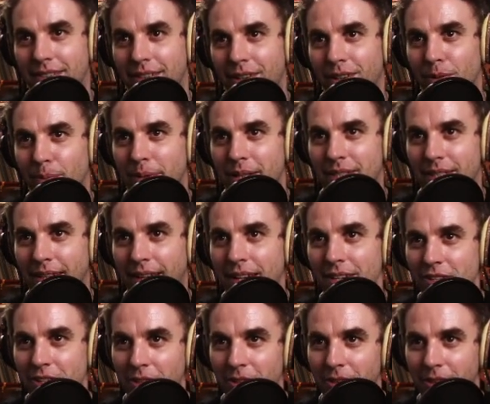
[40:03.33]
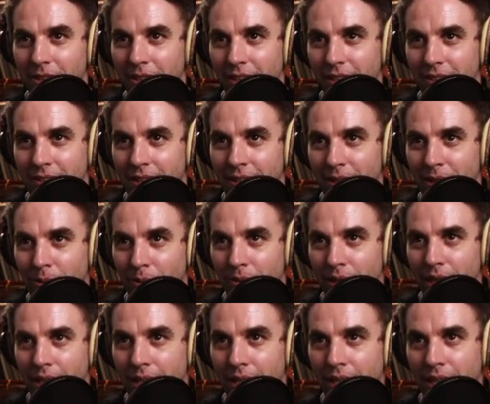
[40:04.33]
So potential is going to
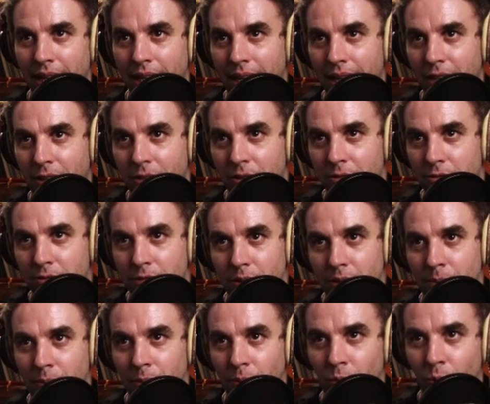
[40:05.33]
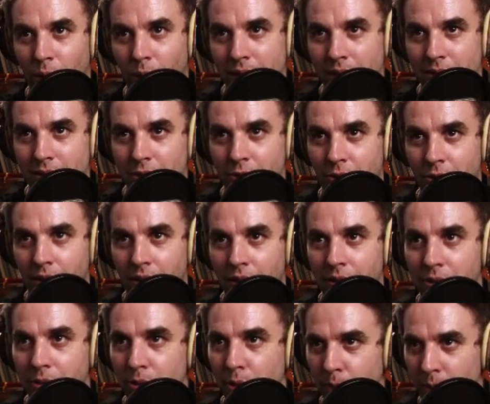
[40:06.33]
radiate out from white's
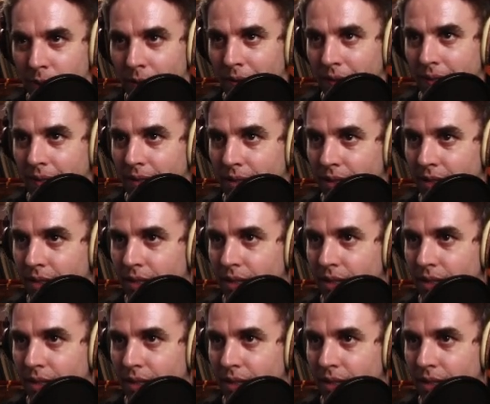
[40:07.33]
strong groups.